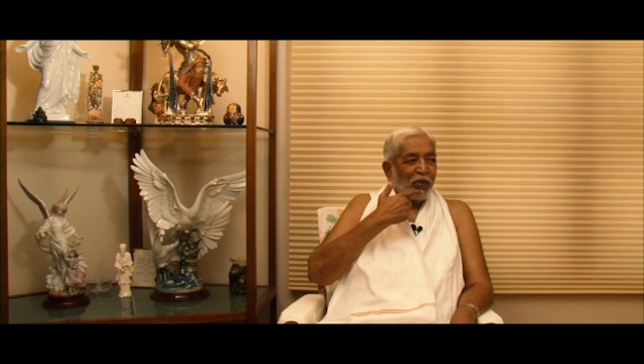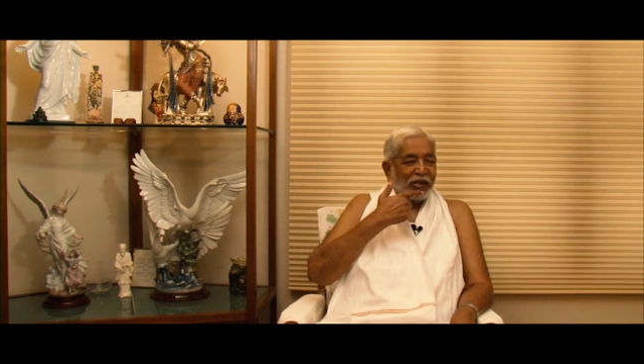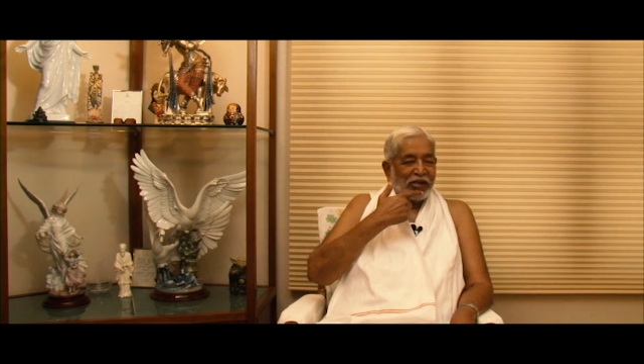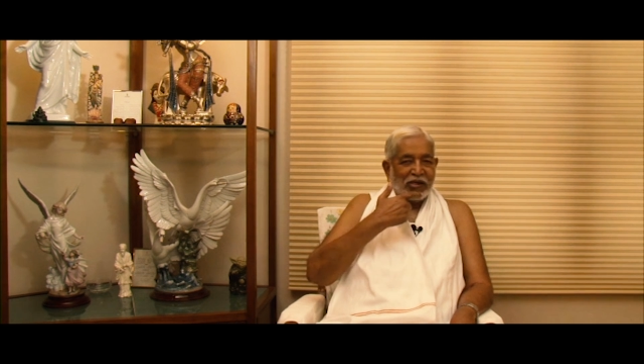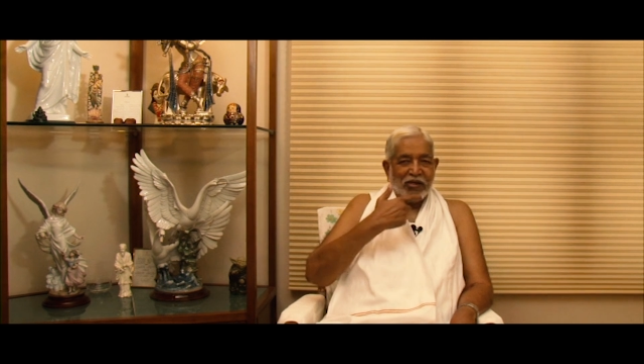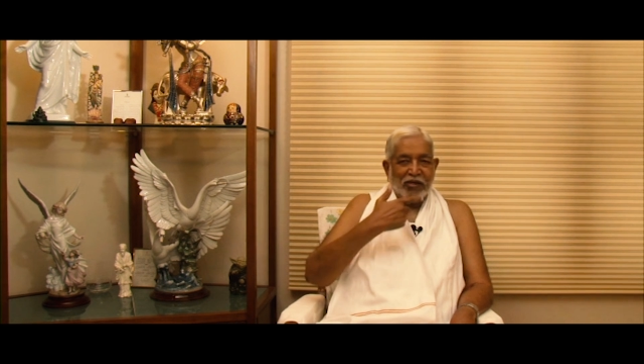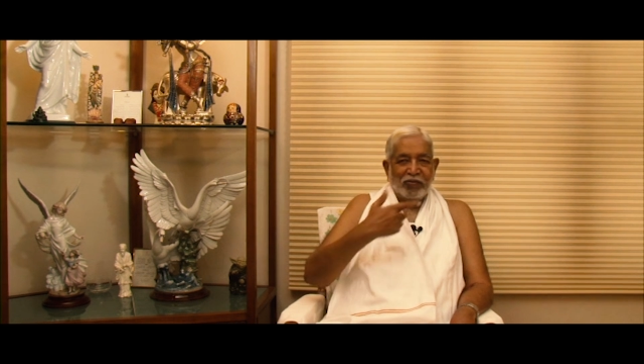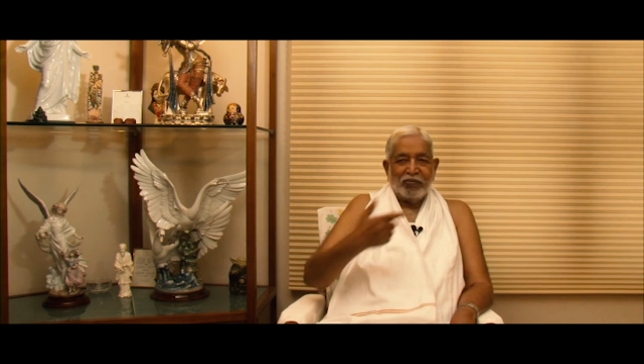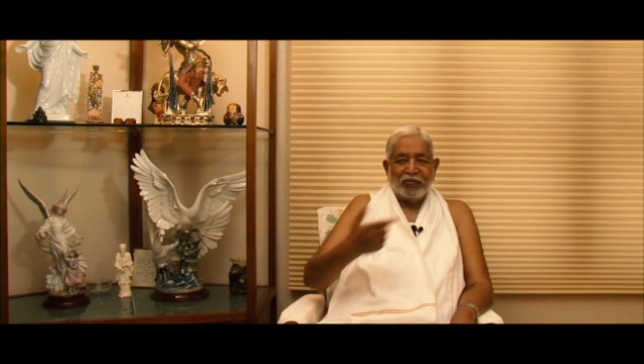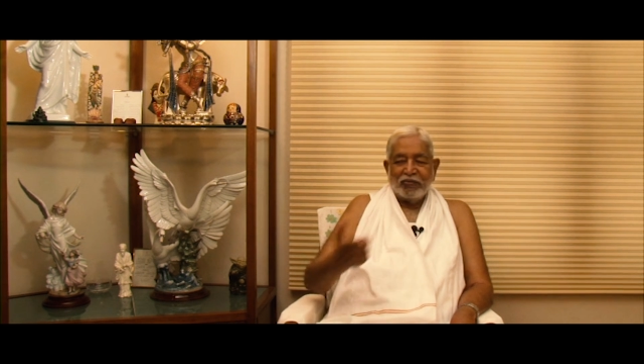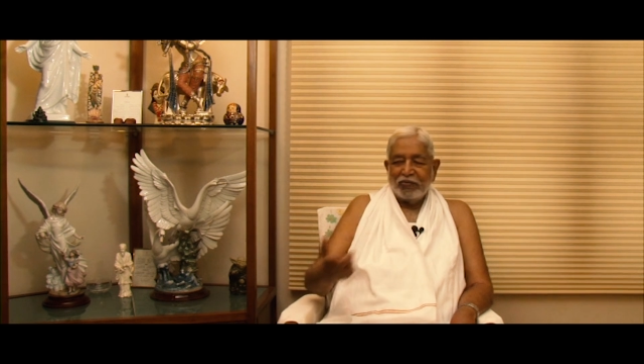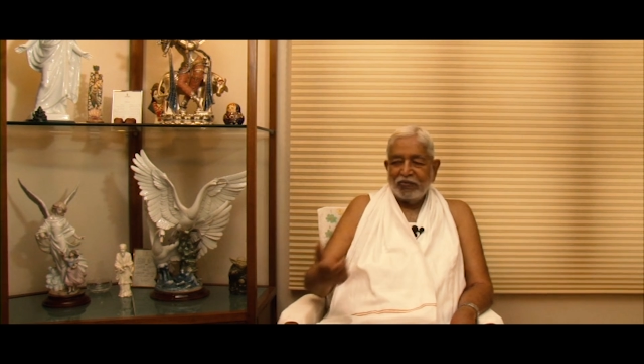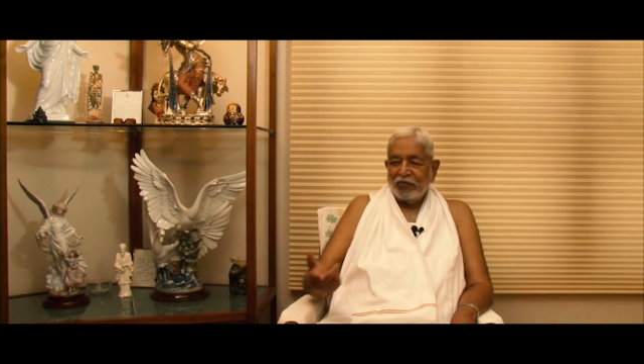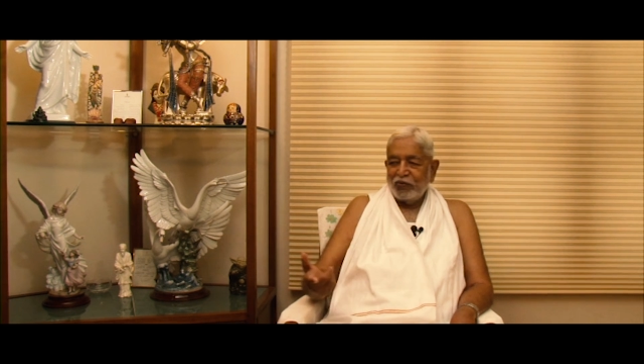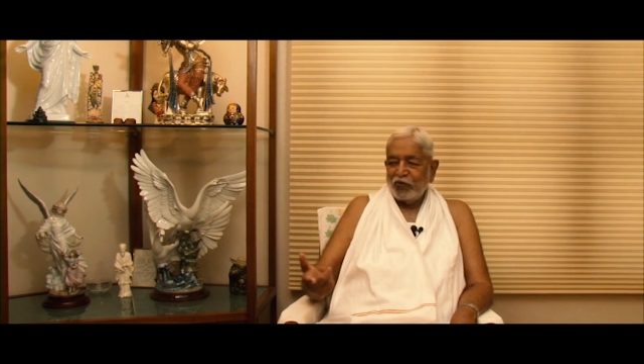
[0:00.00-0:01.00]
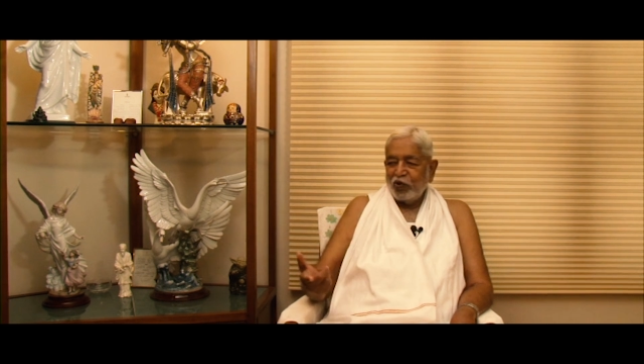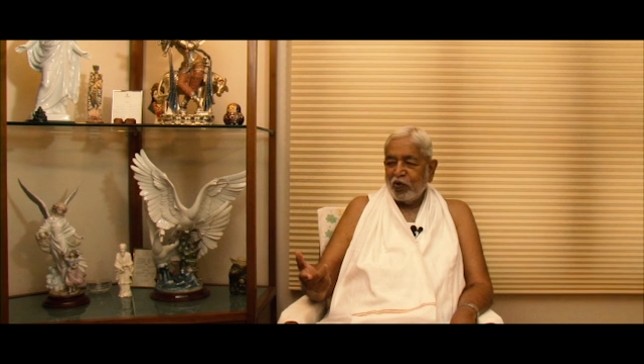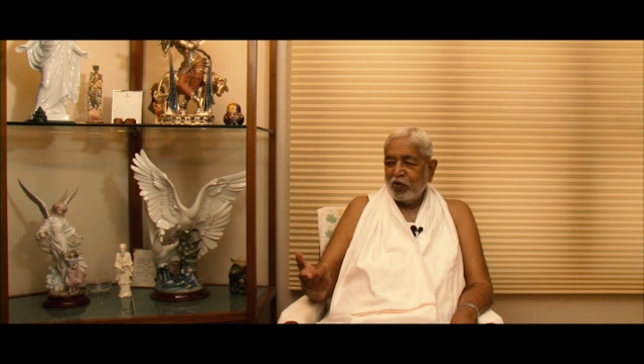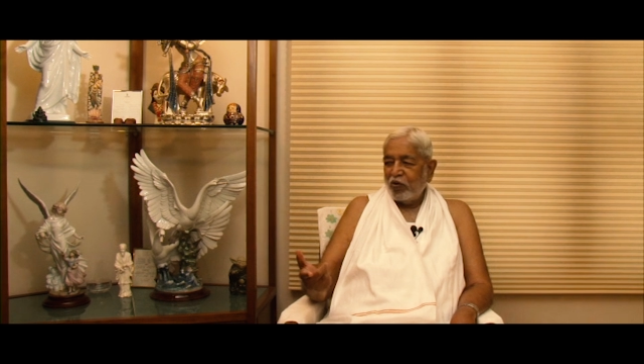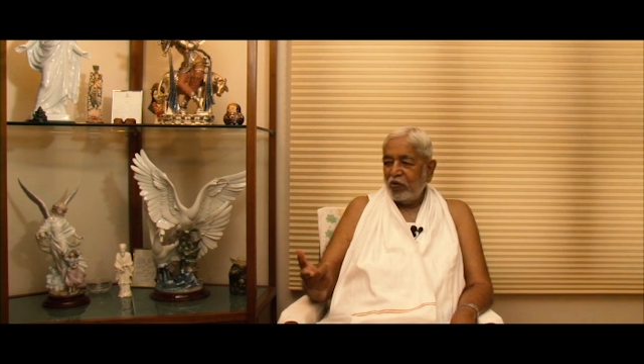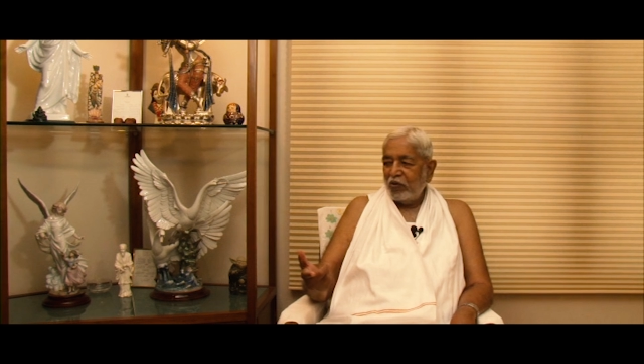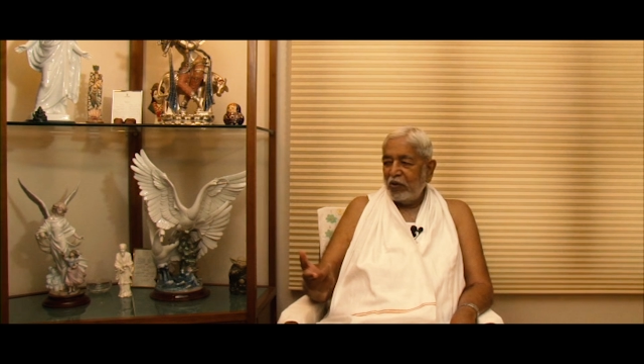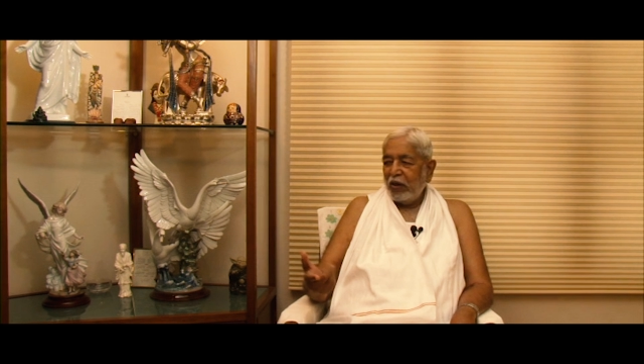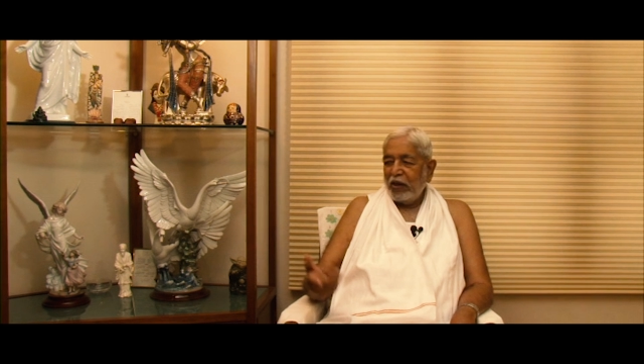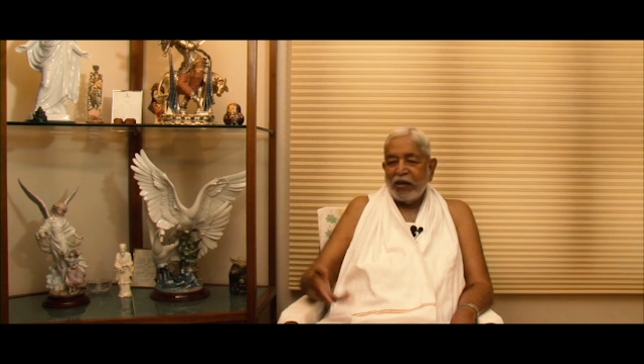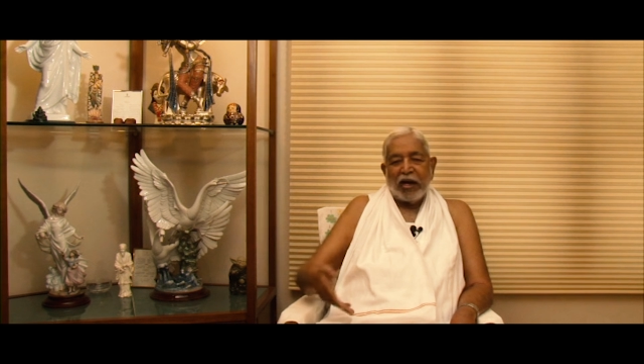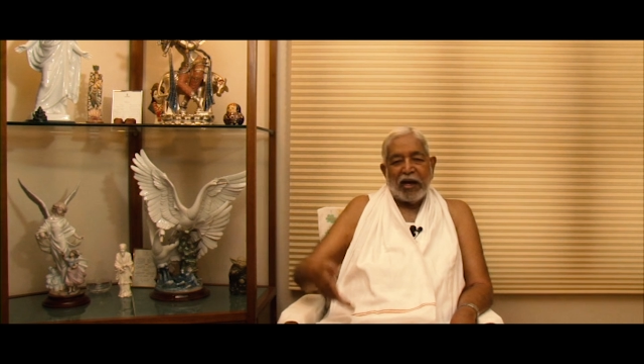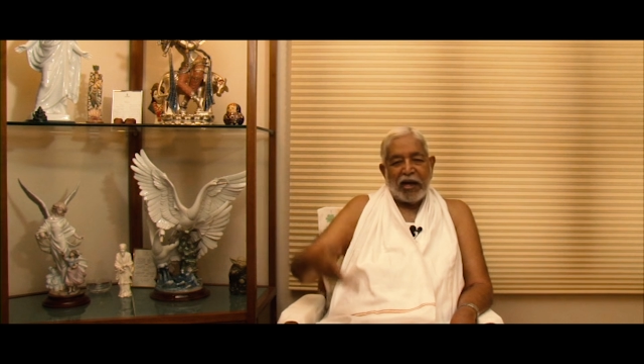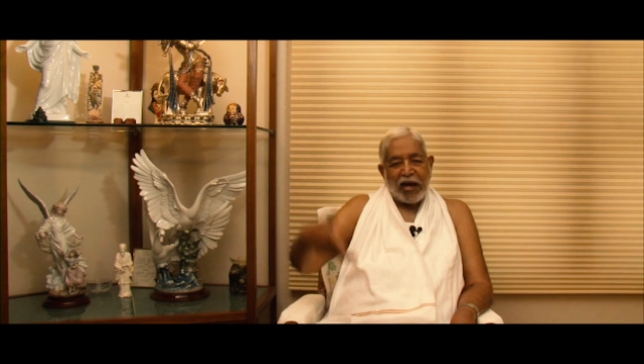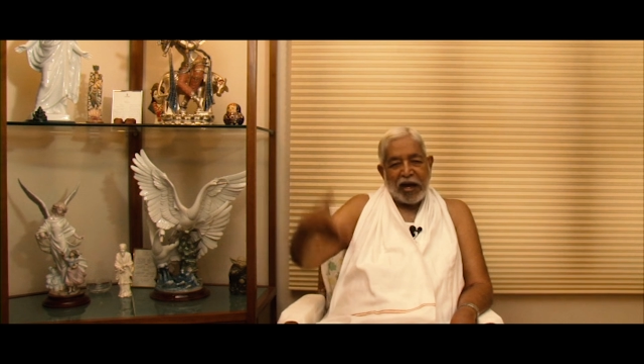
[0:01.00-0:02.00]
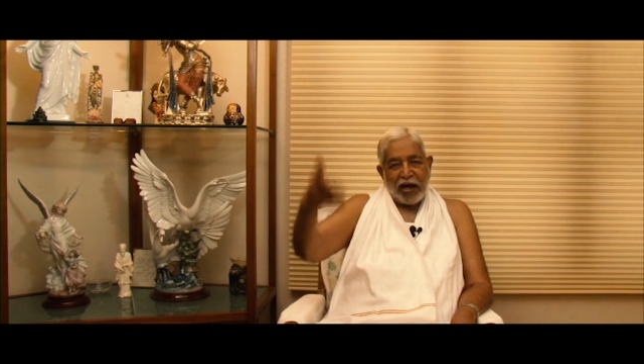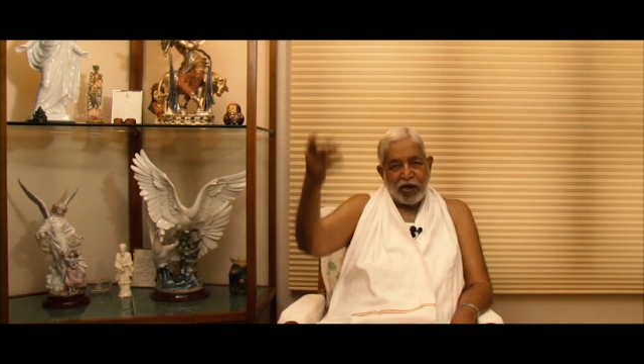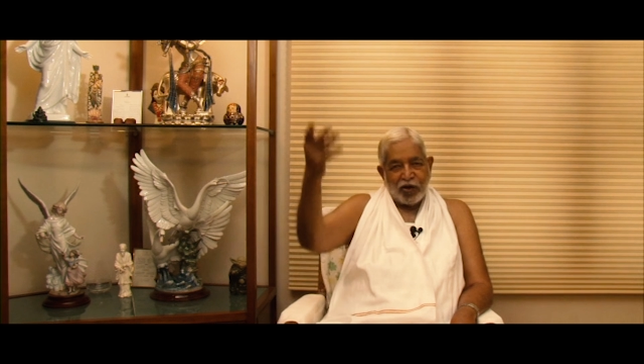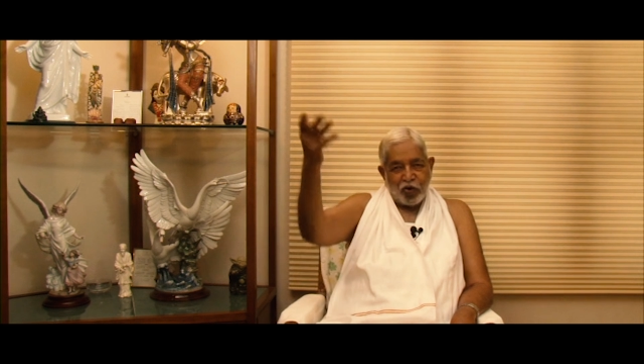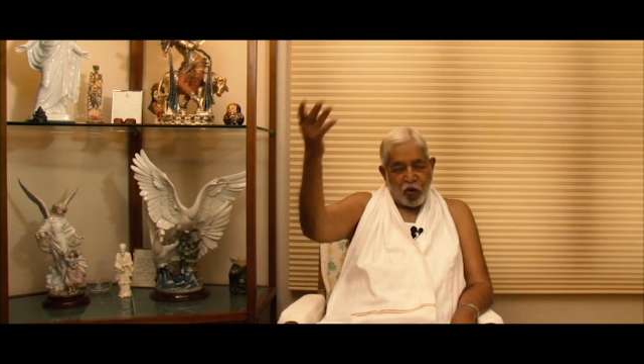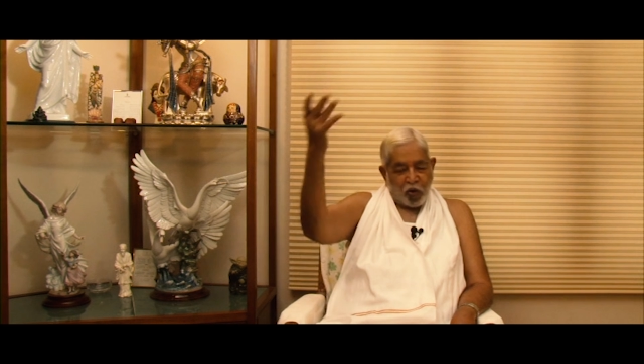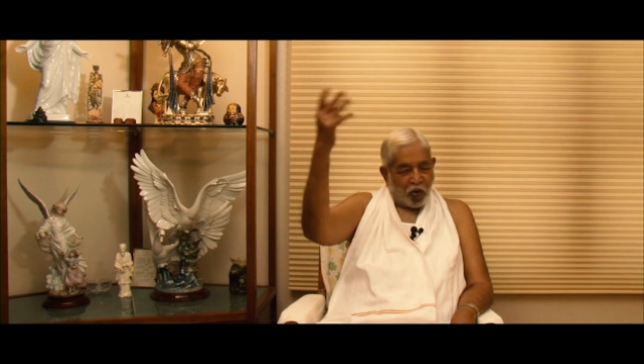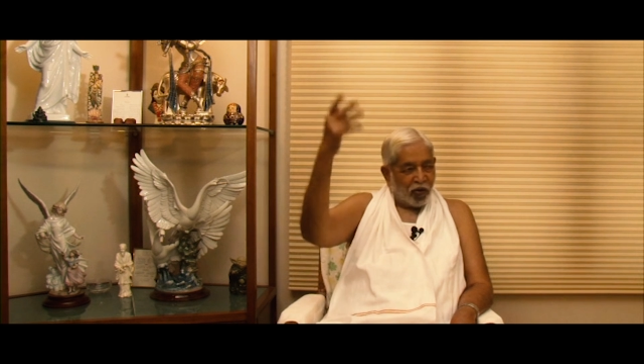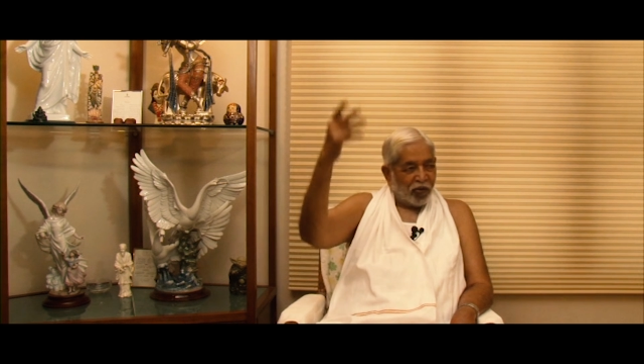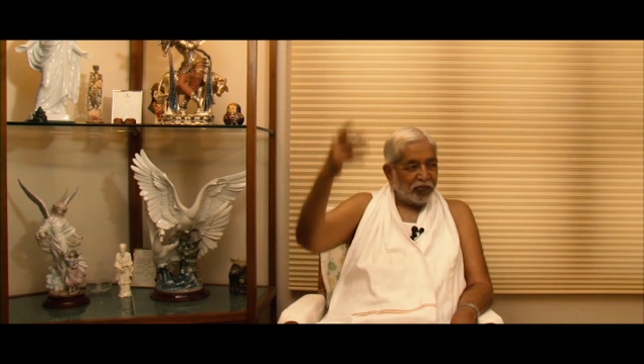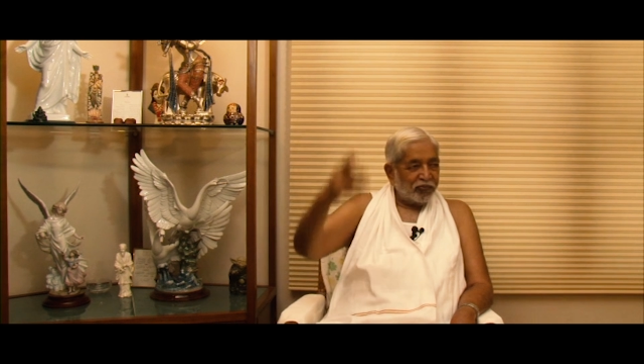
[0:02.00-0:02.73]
much. Yeah, I know.